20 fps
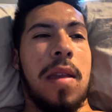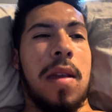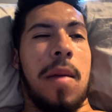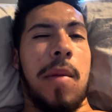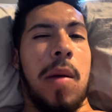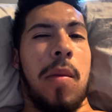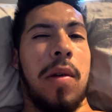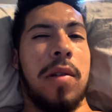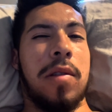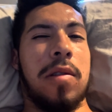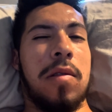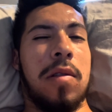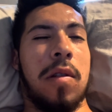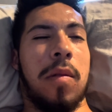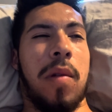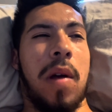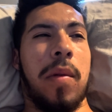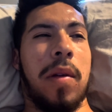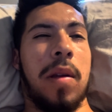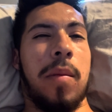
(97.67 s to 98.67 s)
My muscles are
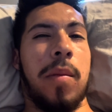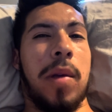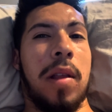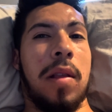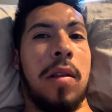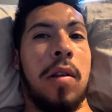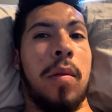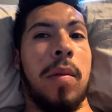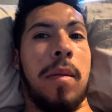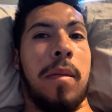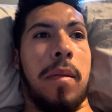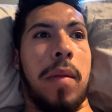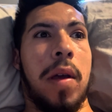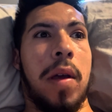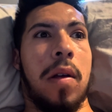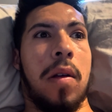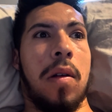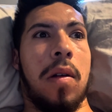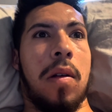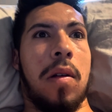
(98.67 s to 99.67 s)
probably going to be a little bit
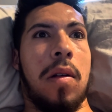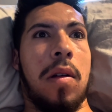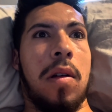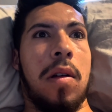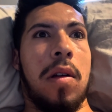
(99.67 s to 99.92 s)
bigger.